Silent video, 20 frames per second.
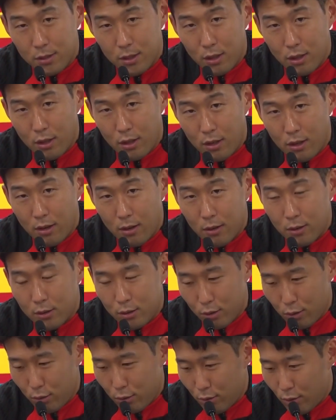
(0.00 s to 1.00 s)
So
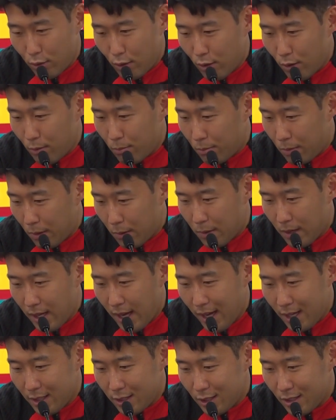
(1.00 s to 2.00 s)
do probably
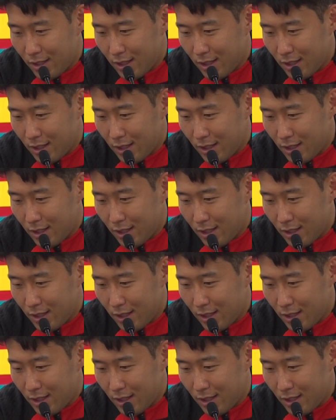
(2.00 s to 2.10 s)
H